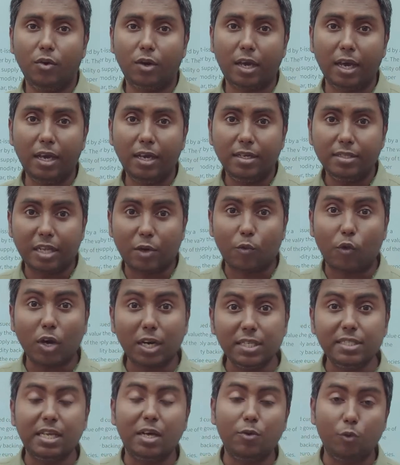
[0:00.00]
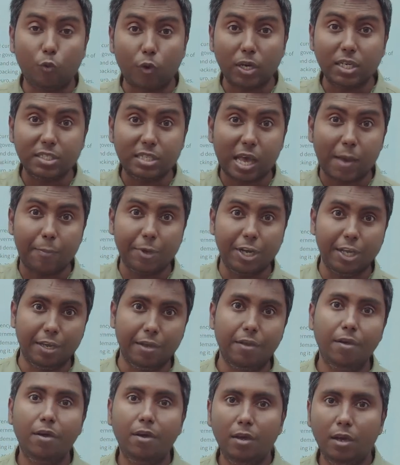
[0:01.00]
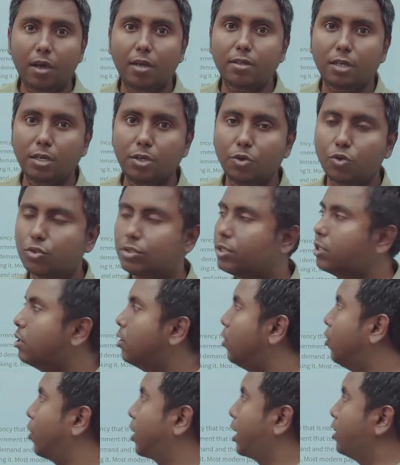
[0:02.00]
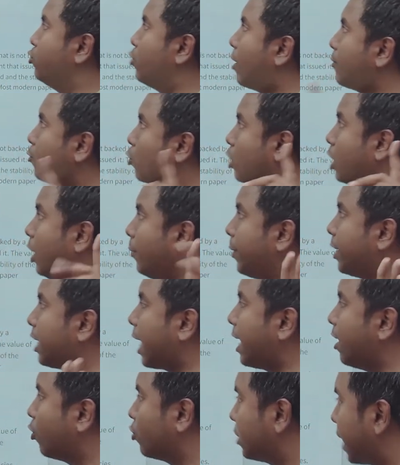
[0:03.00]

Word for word: okay, that what is what is happening in the news. Okay, you have to keep an eye on